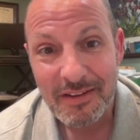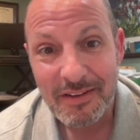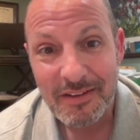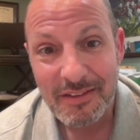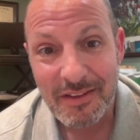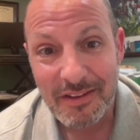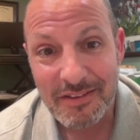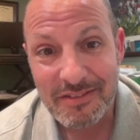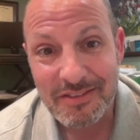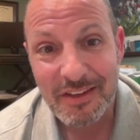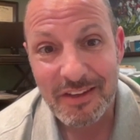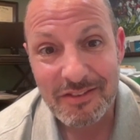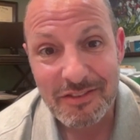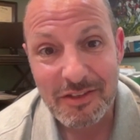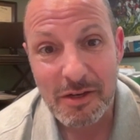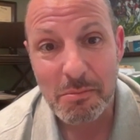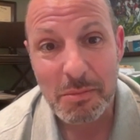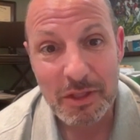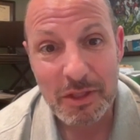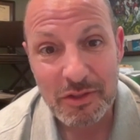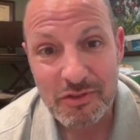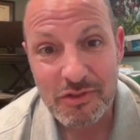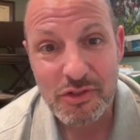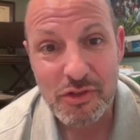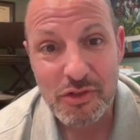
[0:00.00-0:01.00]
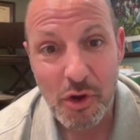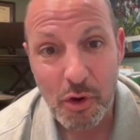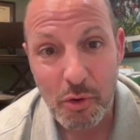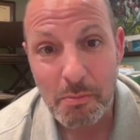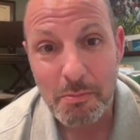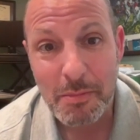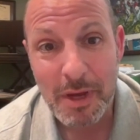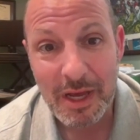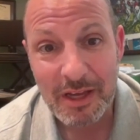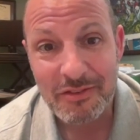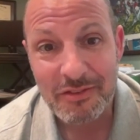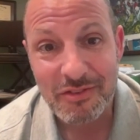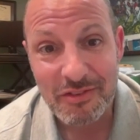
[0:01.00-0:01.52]
The system is so
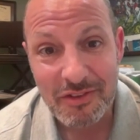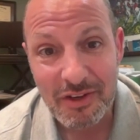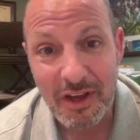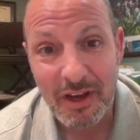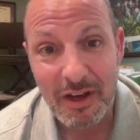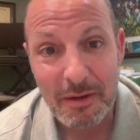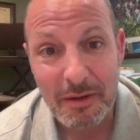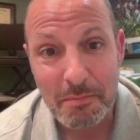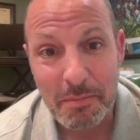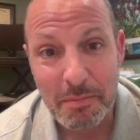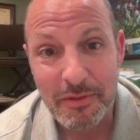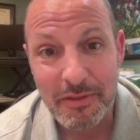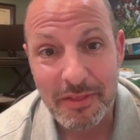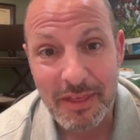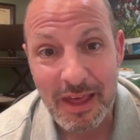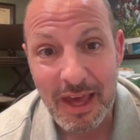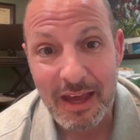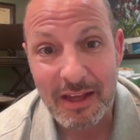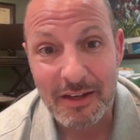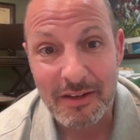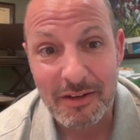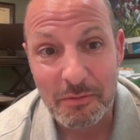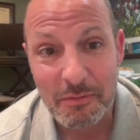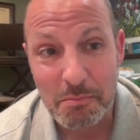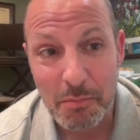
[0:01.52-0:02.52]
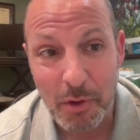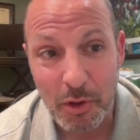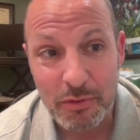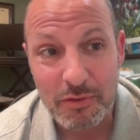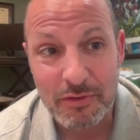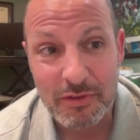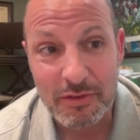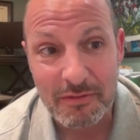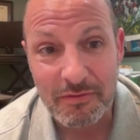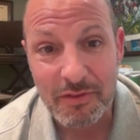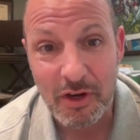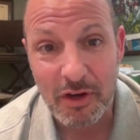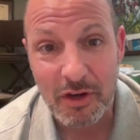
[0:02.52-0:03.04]
messed up that
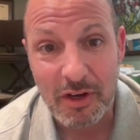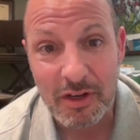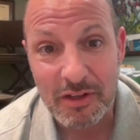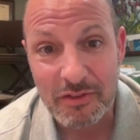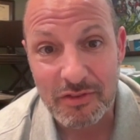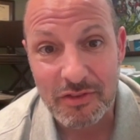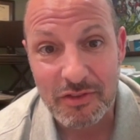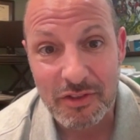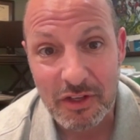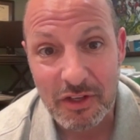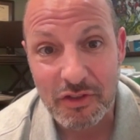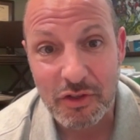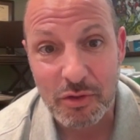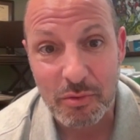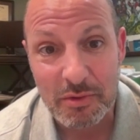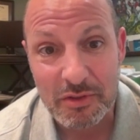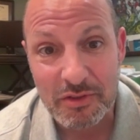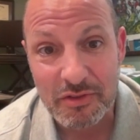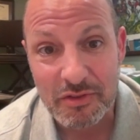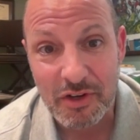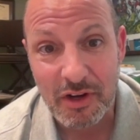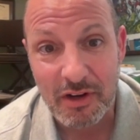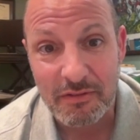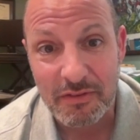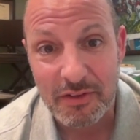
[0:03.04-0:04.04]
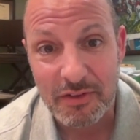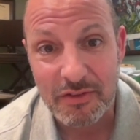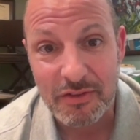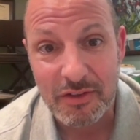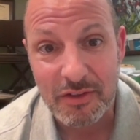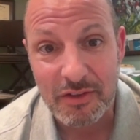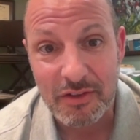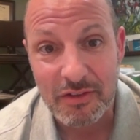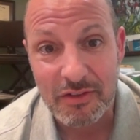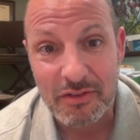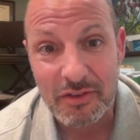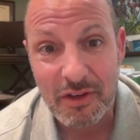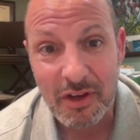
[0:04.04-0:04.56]
most of their constituent
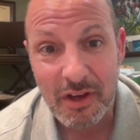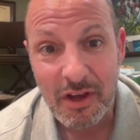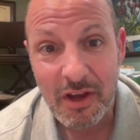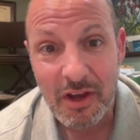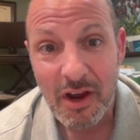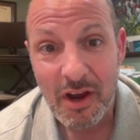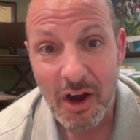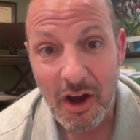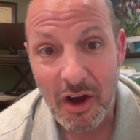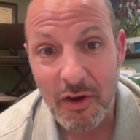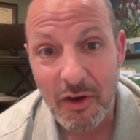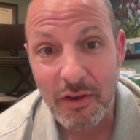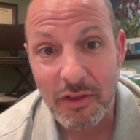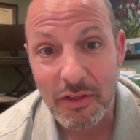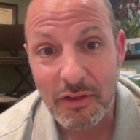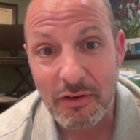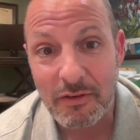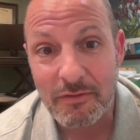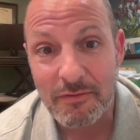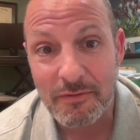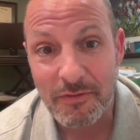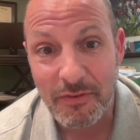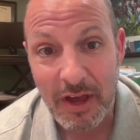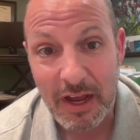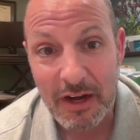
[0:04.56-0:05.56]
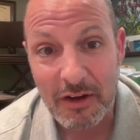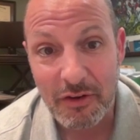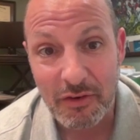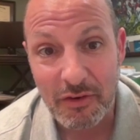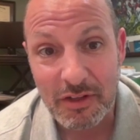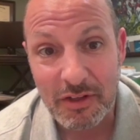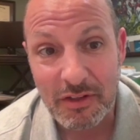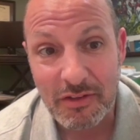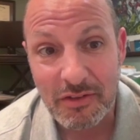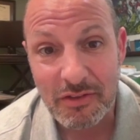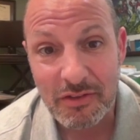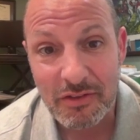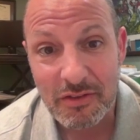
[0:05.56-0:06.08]
services are either
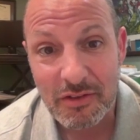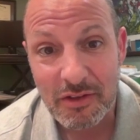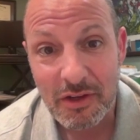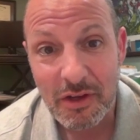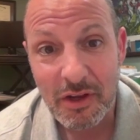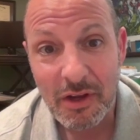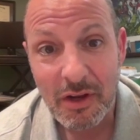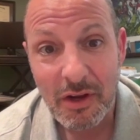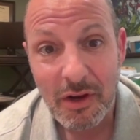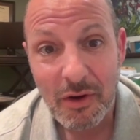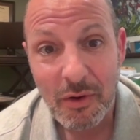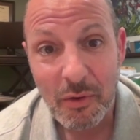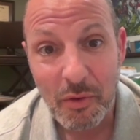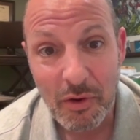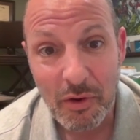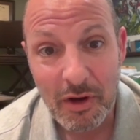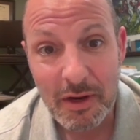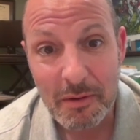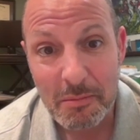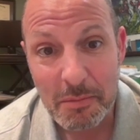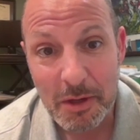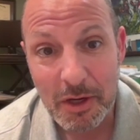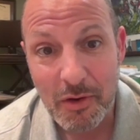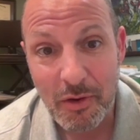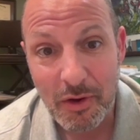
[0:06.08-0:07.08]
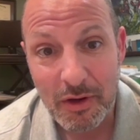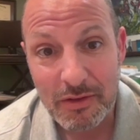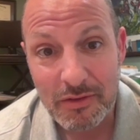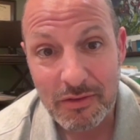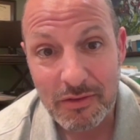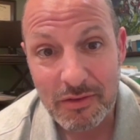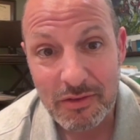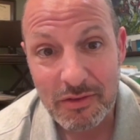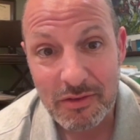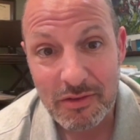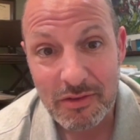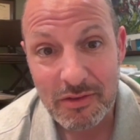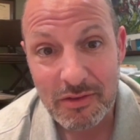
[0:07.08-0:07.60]
veterans or
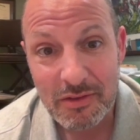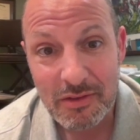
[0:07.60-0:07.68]
immigrants.